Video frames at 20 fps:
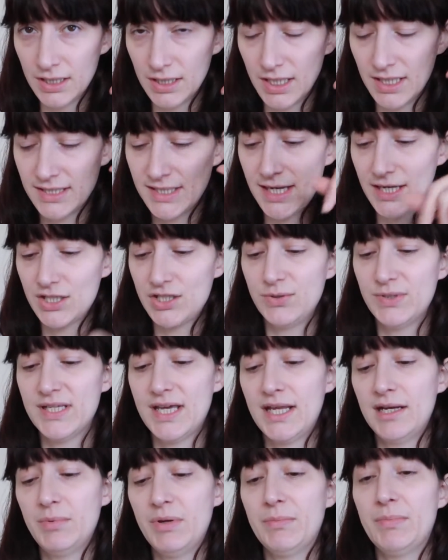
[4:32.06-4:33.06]
attached to his
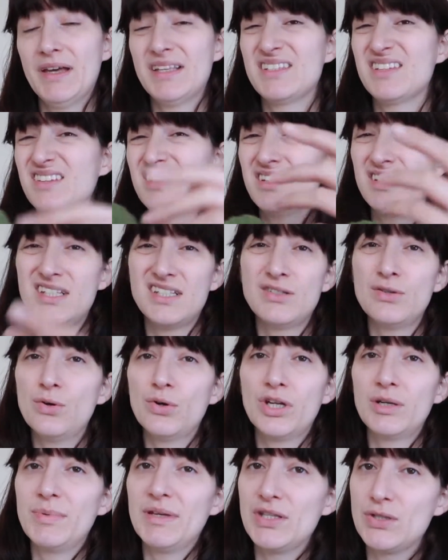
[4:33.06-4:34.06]
head a bit better. It's
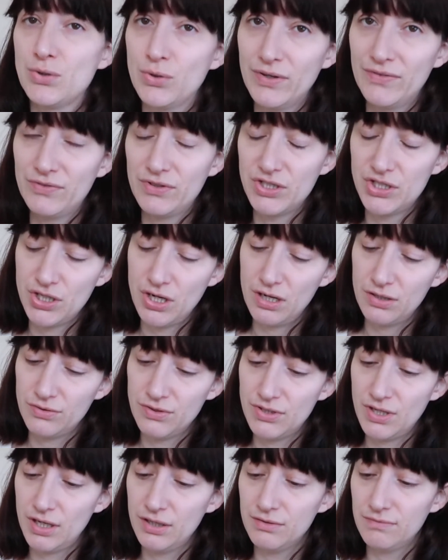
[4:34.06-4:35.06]
not going to be a toy for a
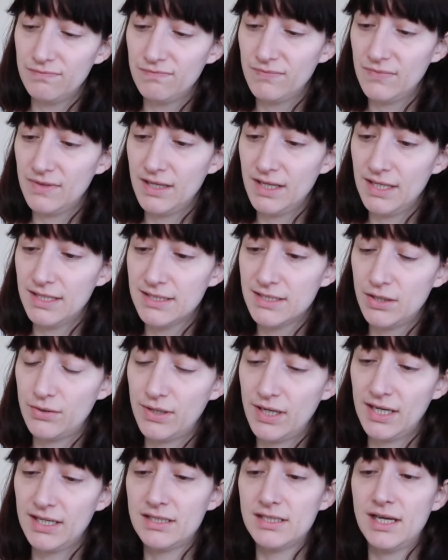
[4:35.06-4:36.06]
child, so it's
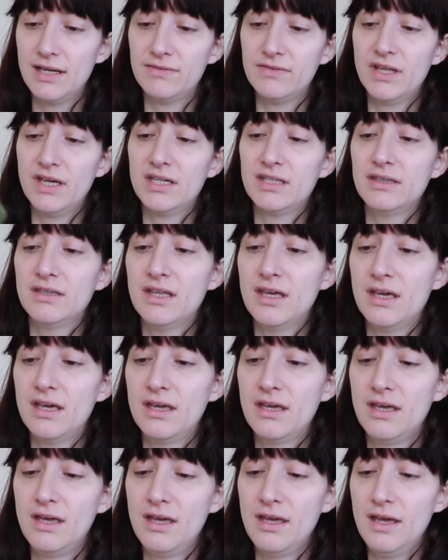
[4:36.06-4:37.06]
okay to have that in there.
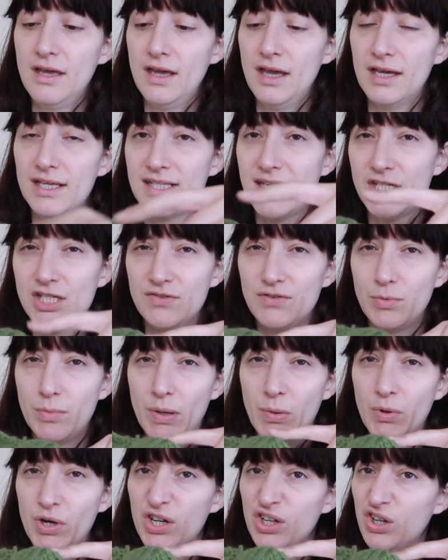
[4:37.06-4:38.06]
It's actually from
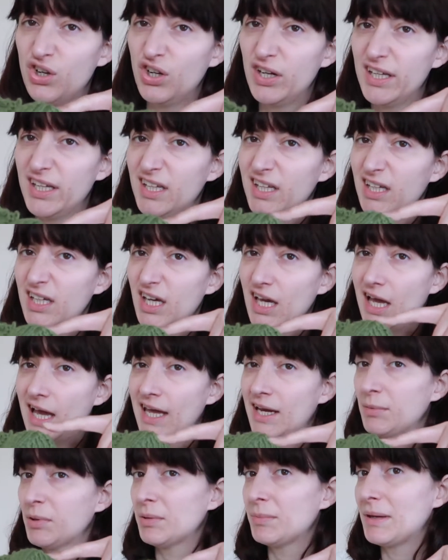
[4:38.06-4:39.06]
my work colleague
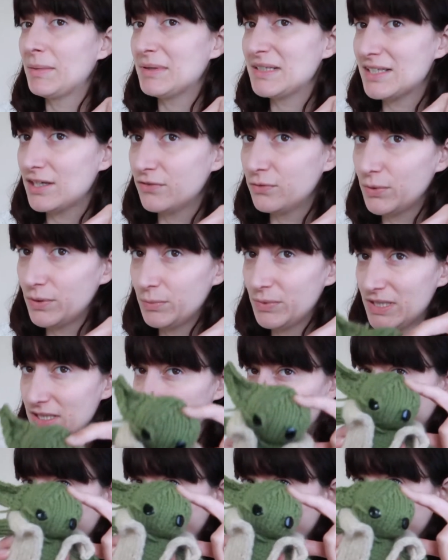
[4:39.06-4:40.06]
and I'm going to make myself one
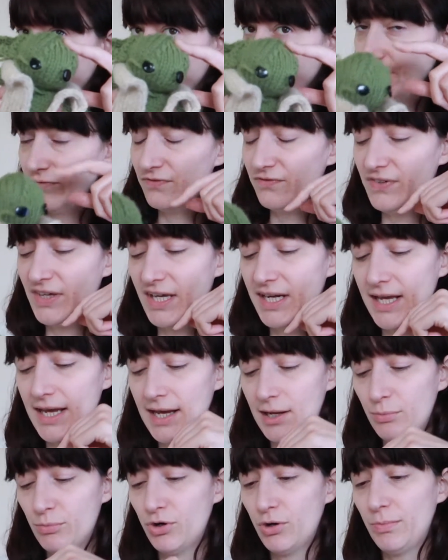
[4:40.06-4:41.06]
once I've figured it
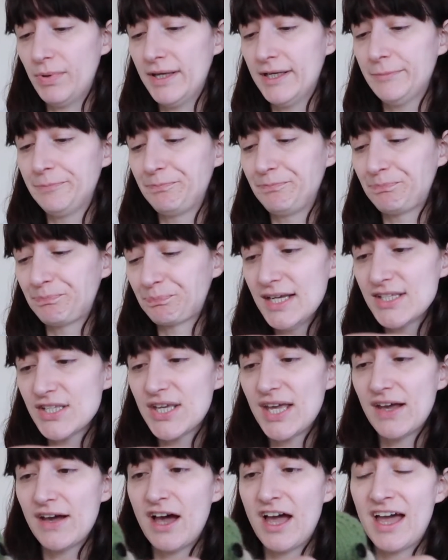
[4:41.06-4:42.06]
out properly.
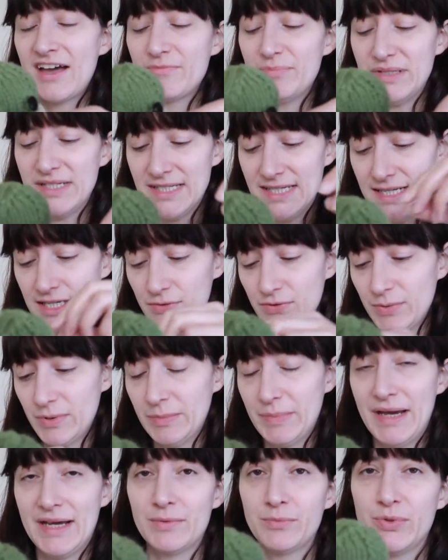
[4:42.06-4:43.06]
So yeah, I have been tinkering
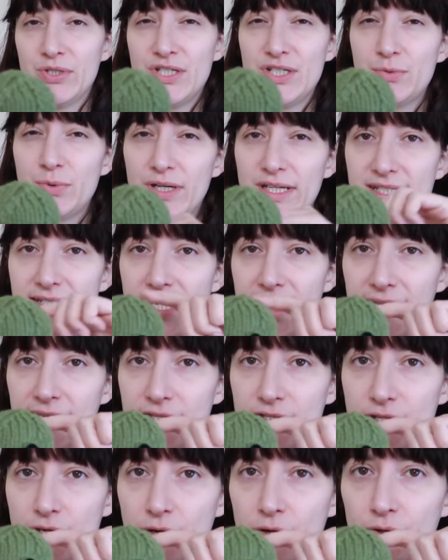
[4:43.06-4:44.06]
with the pattern, which is why it's
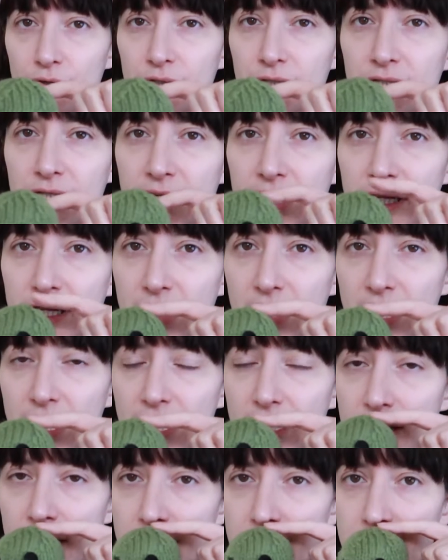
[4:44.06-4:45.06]
taking so long,
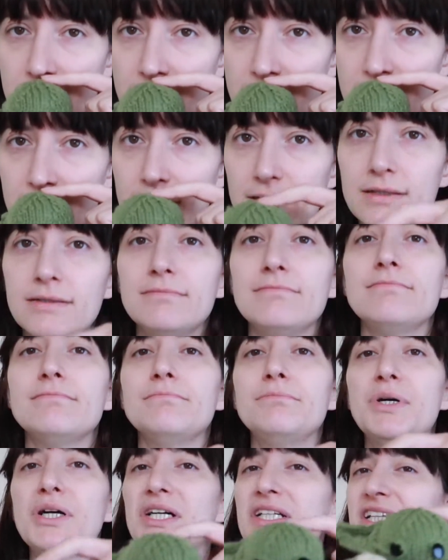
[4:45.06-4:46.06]

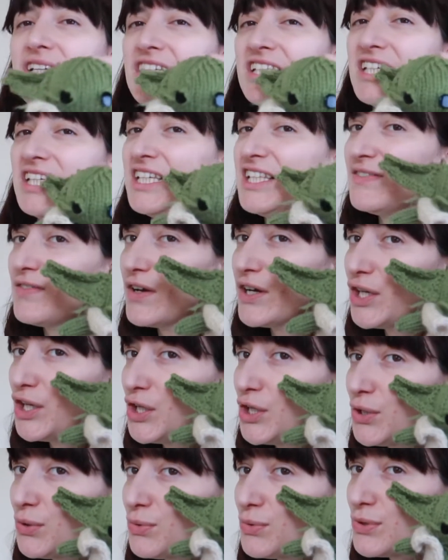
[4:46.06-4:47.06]
but I think it's very
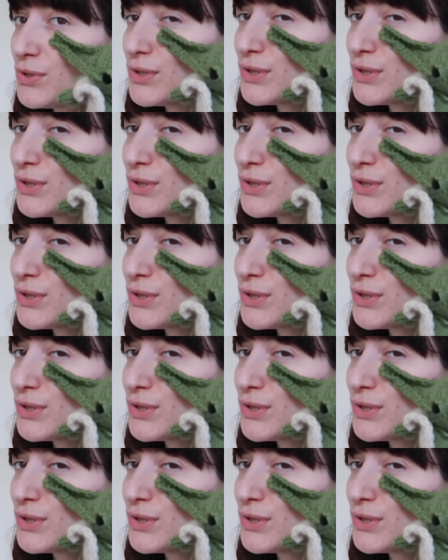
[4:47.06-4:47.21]
cute,